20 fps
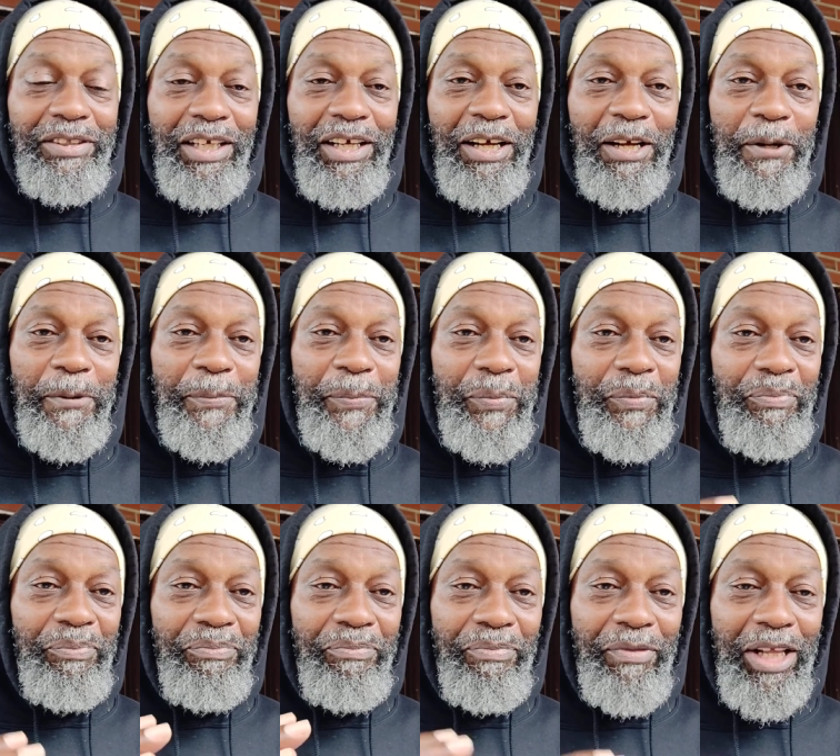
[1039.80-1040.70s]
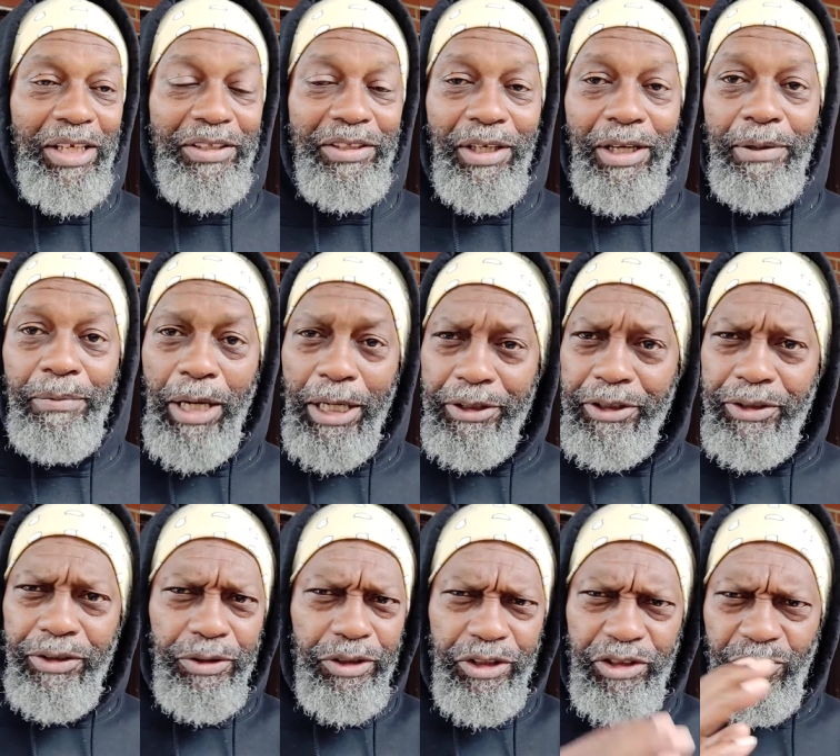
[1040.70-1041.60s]
Uh, so I, I
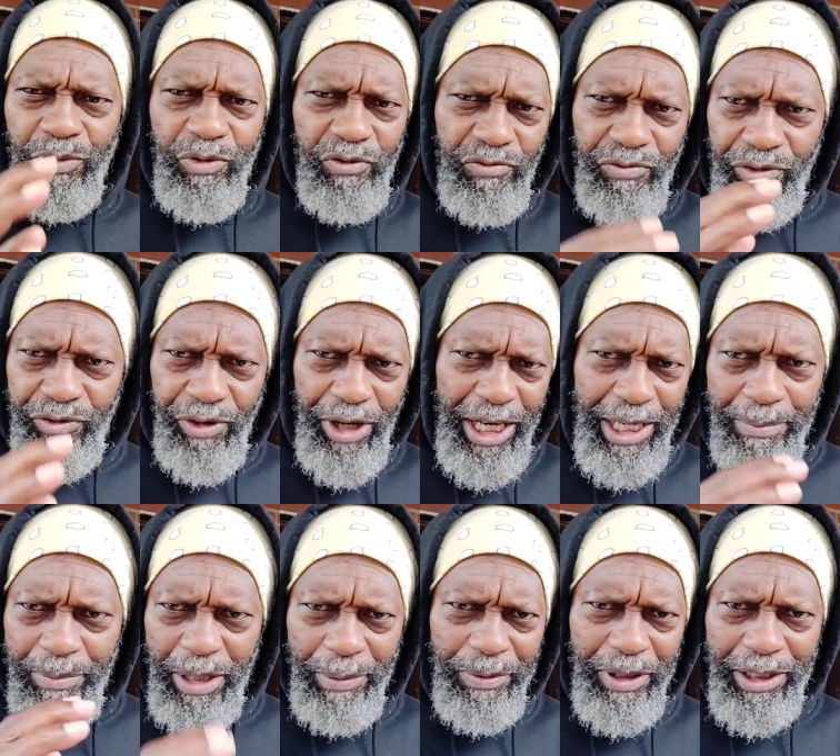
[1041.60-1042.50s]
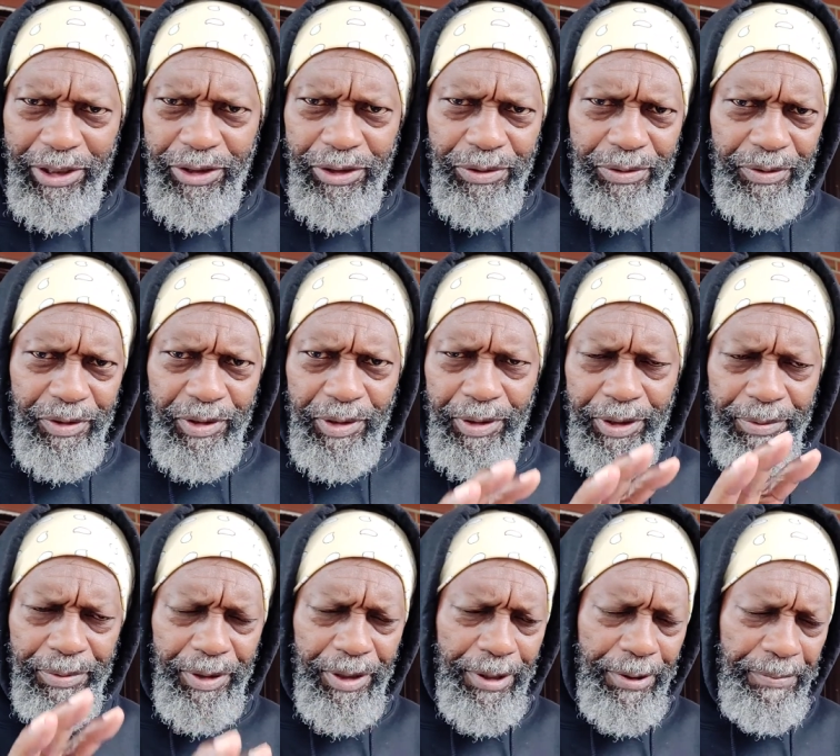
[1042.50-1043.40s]
still tr train people. I still
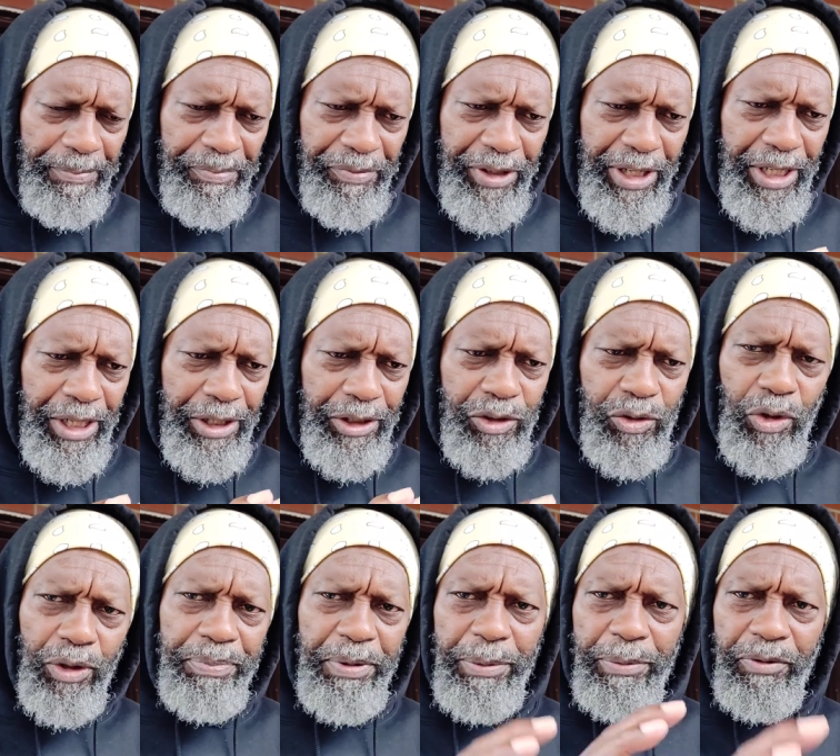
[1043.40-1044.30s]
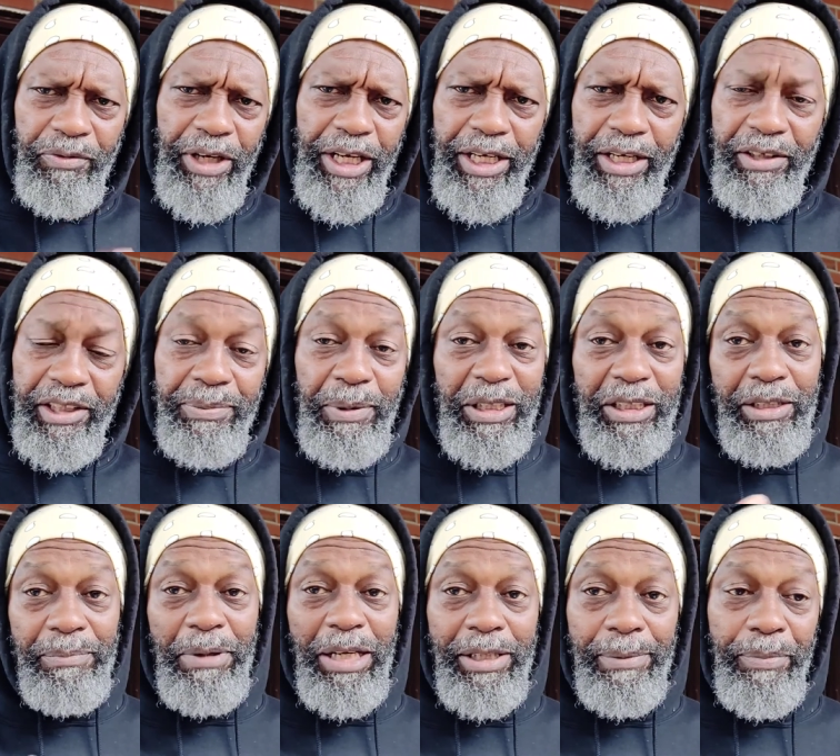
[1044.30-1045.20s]
uh, um, taught people radio,
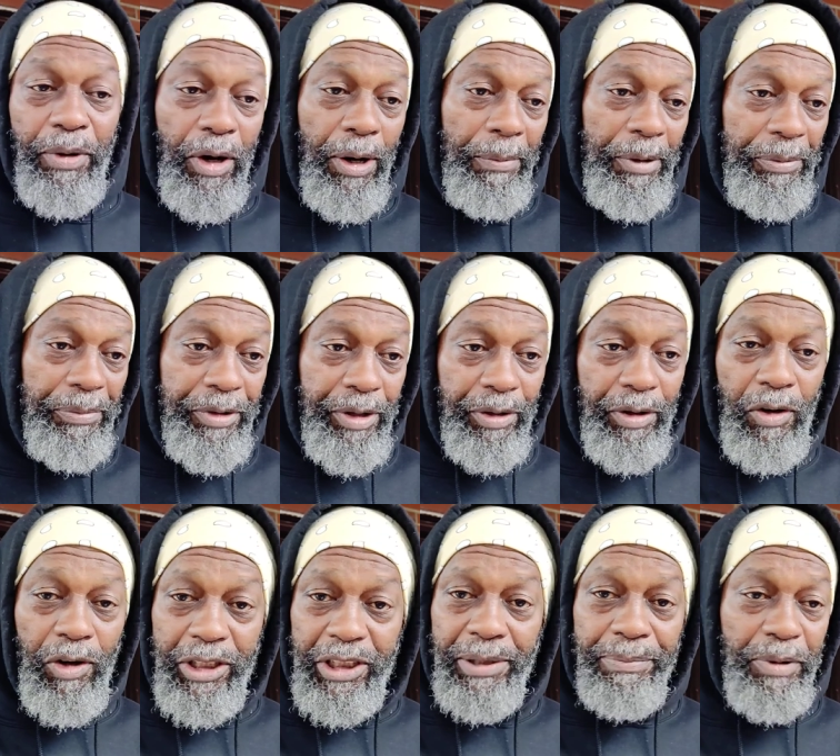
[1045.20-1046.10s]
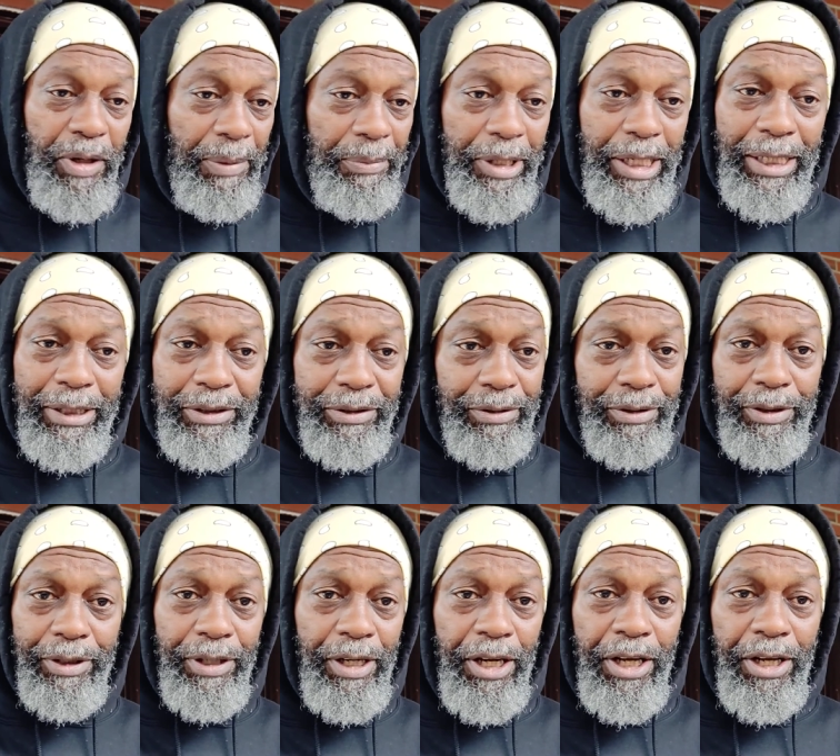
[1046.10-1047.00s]
especially in my department, the arts department. I,
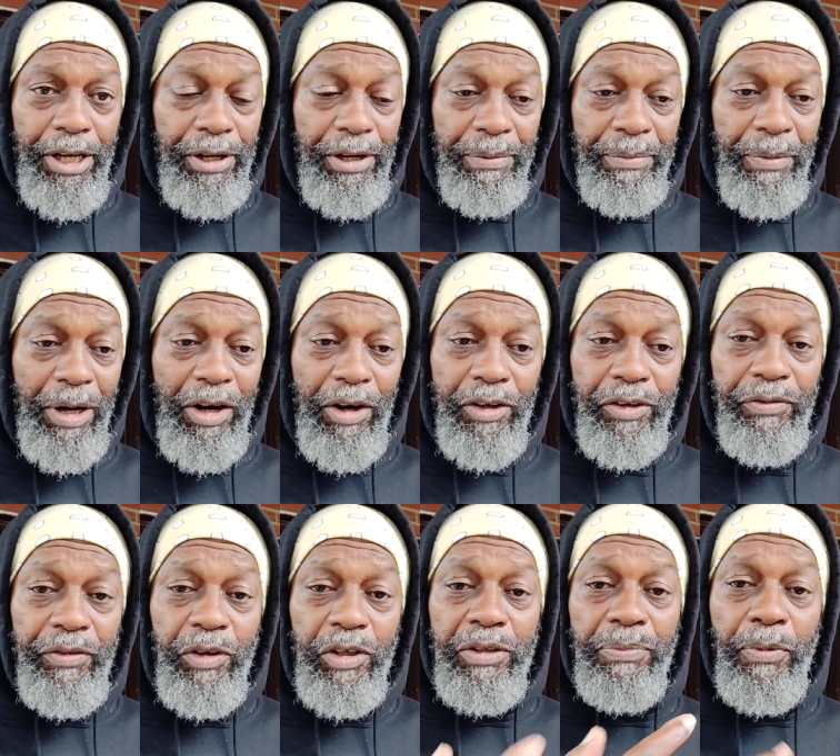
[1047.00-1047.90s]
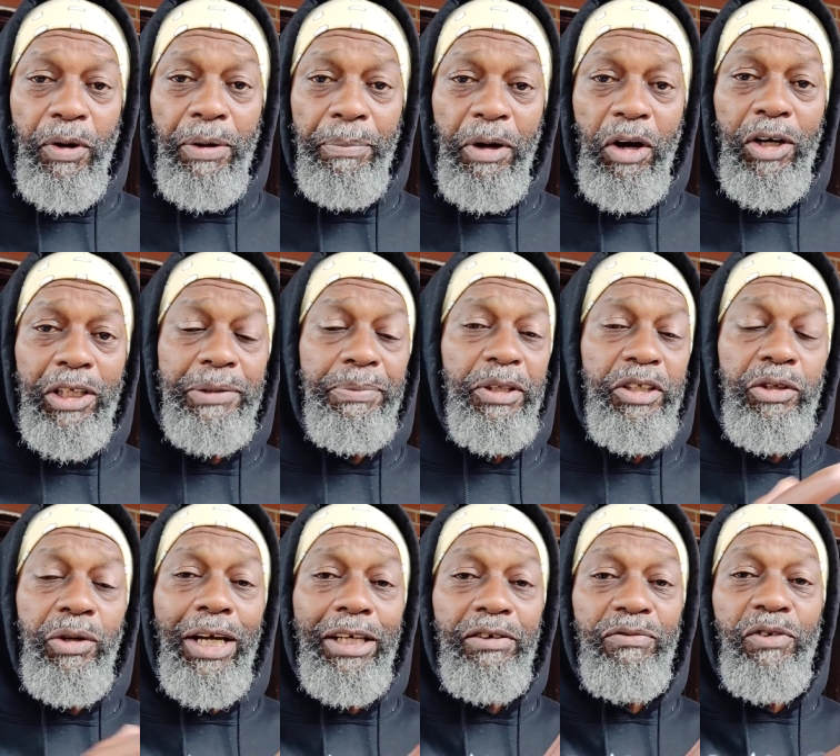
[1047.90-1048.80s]
if, my, if you was part of my arts department,
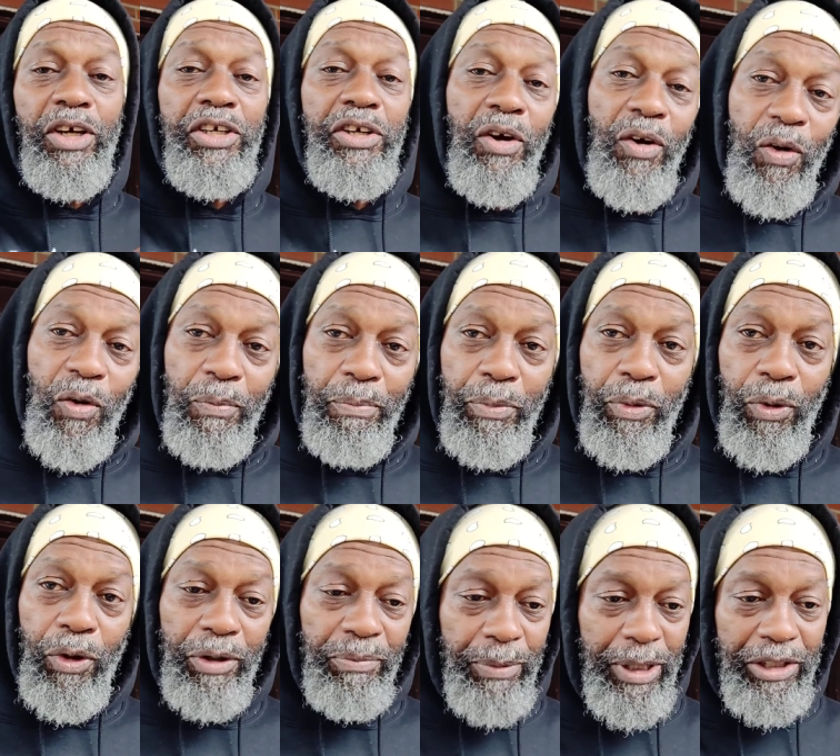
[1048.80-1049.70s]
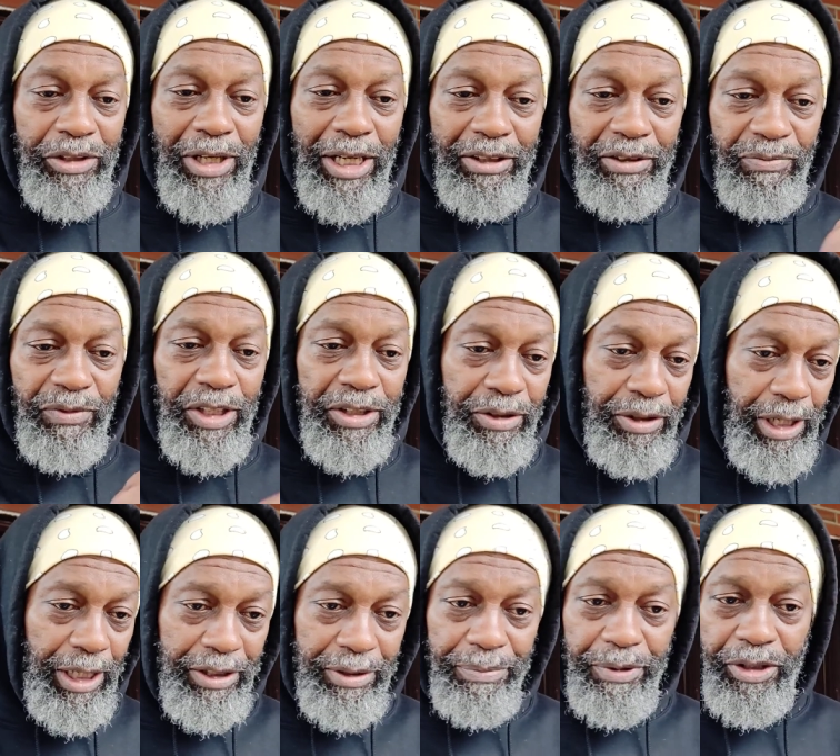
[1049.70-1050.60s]
you had to run your own board. It means you had to run. You
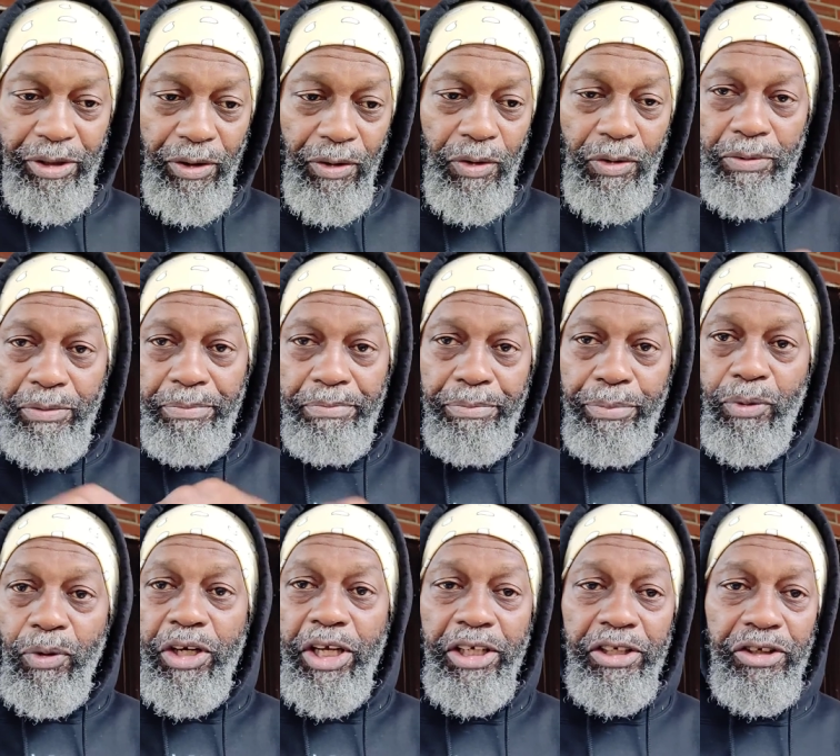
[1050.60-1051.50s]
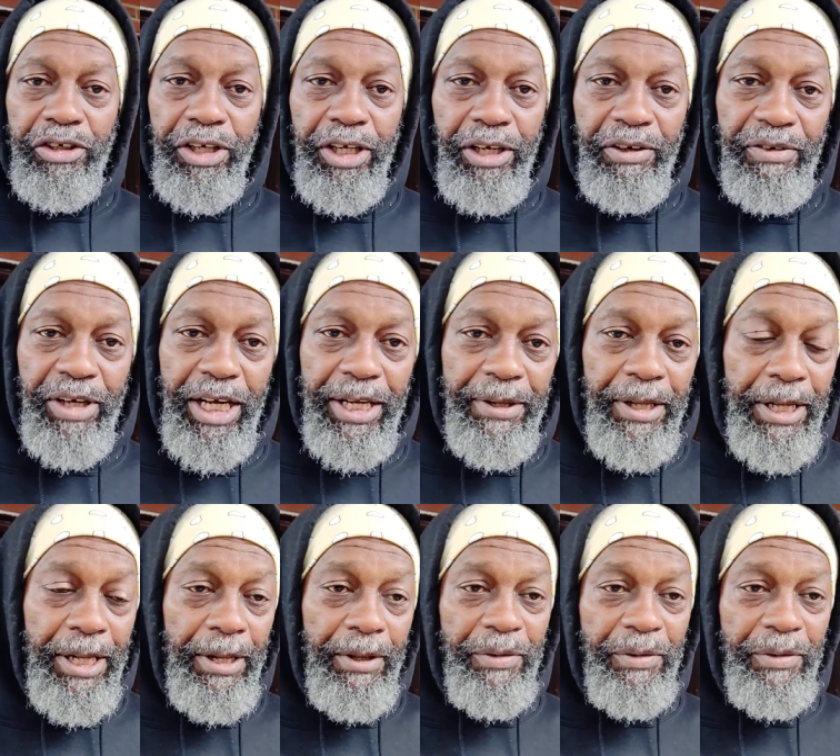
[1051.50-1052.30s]
had to be your own board engineer, right?